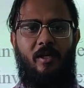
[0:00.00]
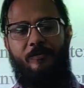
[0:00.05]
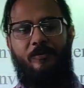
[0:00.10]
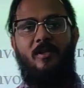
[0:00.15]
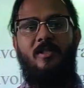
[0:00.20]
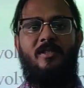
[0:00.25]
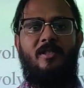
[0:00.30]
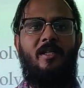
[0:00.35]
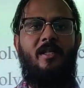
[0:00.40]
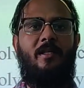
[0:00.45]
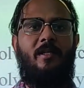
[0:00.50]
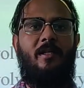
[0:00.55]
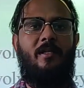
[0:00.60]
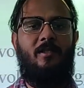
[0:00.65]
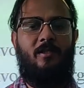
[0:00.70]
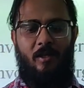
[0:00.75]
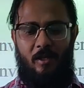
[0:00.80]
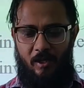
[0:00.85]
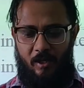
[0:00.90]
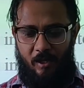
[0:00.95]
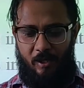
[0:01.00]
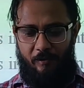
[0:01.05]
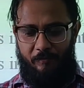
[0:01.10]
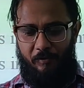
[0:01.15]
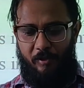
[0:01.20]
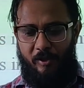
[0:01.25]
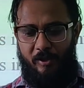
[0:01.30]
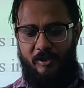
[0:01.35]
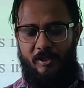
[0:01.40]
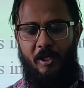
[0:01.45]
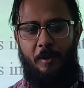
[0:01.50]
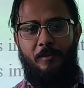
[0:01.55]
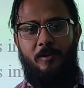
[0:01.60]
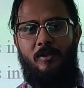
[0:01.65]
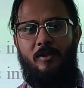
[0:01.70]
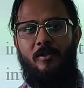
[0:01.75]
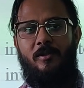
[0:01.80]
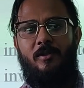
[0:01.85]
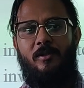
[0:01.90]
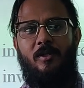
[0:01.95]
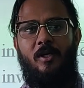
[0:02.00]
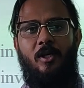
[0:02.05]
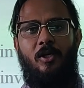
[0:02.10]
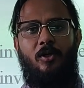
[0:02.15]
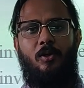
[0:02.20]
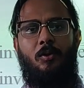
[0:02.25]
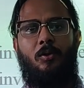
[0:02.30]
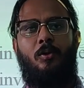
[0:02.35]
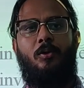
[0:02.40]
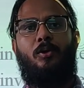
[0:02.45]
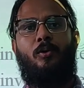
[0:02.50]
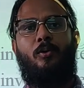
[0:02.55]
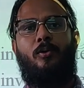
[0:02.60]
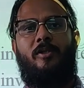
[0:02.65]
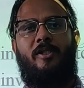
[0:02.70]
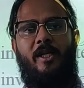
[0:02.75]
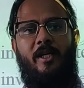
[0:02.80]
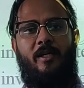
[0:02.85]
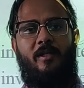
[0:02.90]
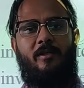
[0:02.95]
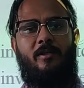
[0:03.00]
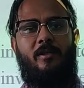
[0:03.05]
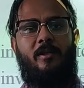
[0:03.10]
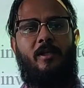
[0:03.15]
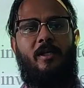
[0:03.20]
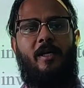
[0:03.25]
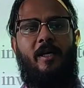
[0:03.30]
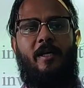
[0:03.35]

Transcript: First thing is, for a substance to go through change,